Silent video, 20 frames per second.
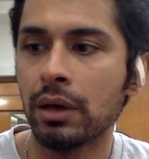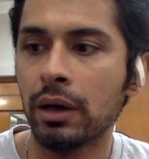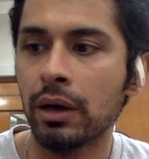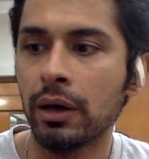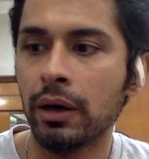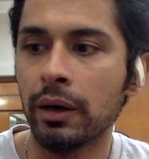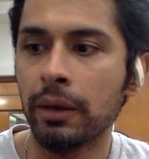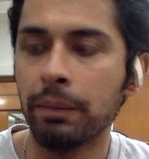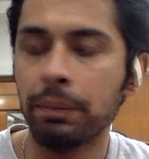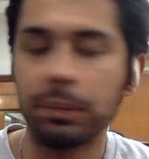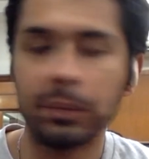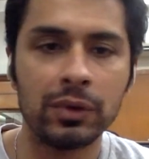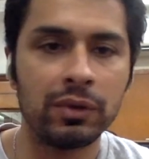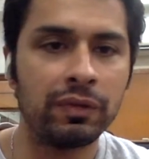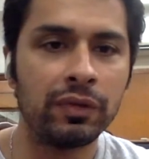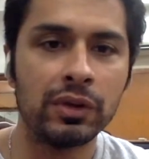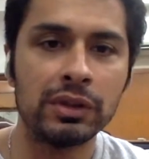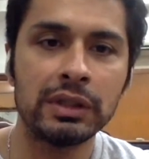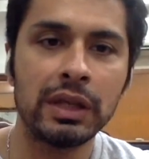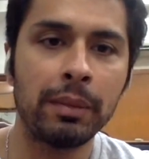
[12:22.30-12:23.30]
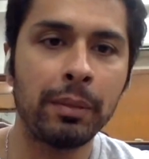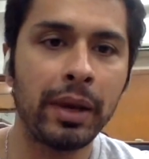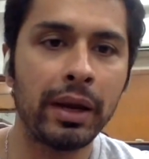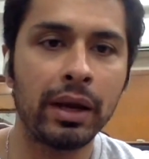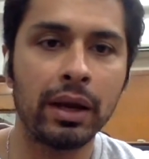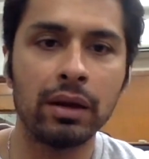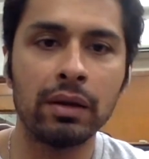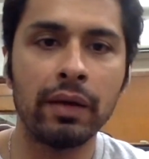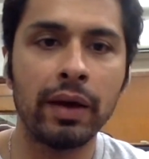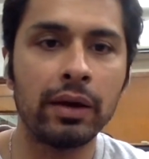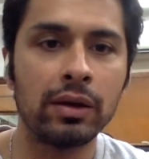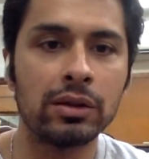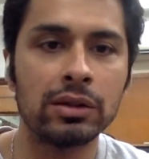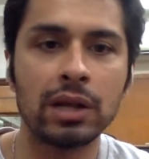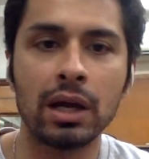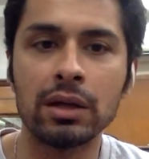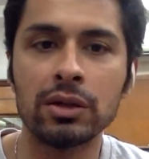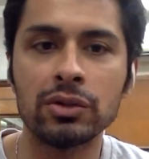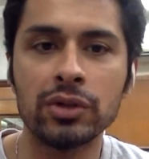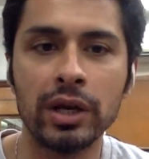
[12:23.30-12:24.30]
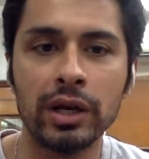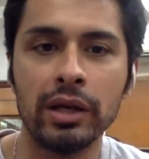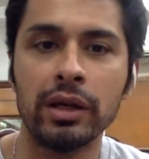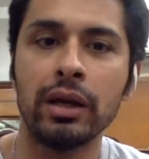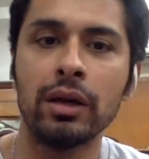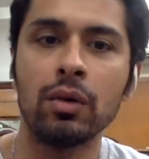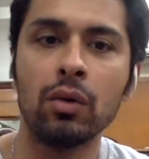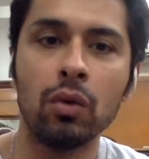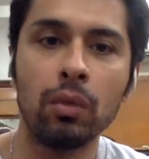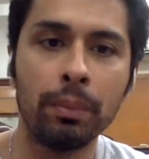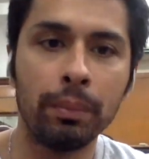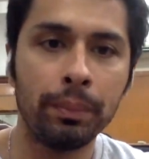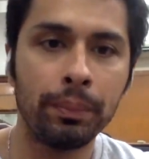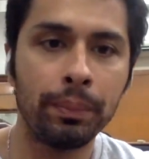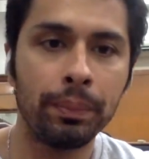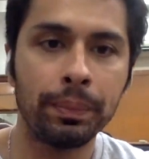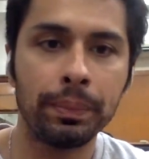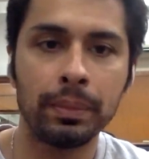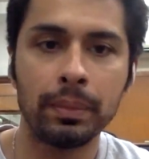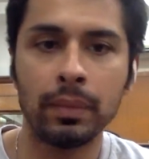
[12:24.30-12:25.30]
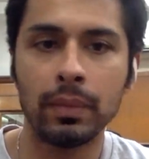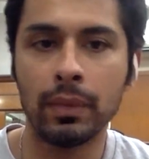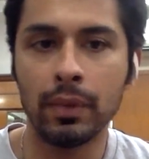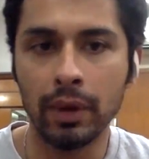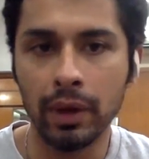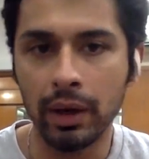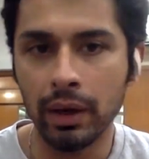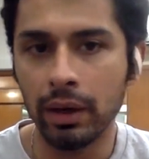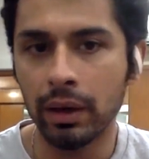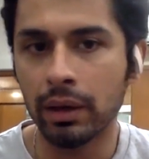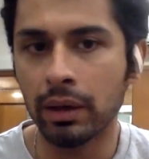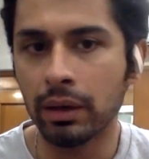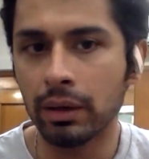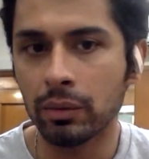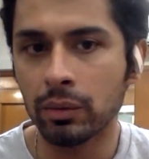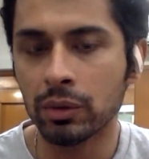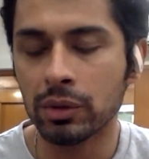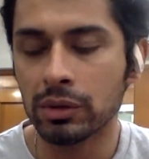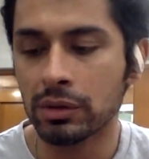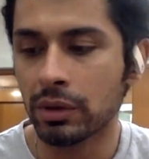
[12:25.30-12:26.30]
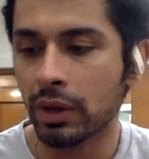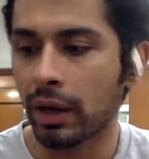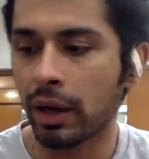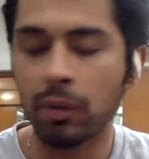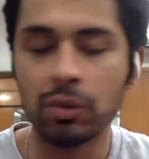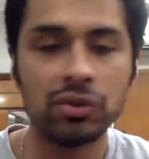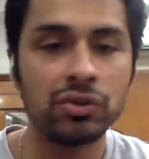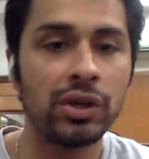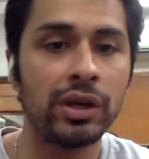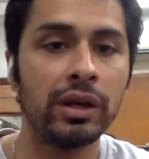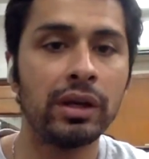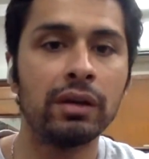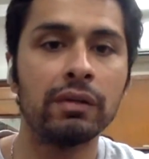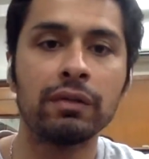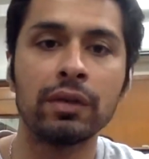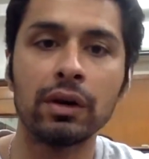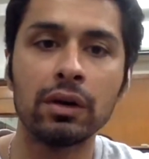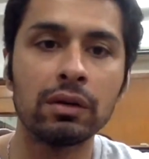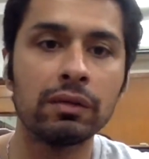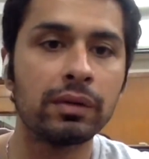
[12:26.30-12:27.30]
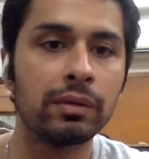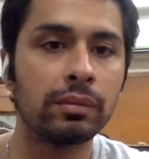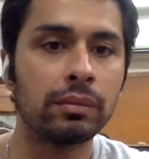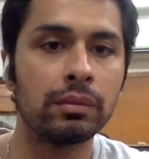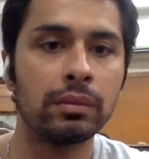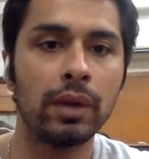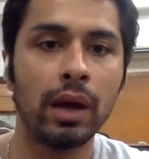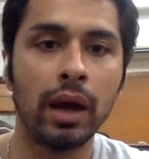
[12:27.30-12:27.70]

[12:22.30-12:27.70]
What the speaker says: the first time I kind of had to start training at home, right? And it was, and I was training in front of him.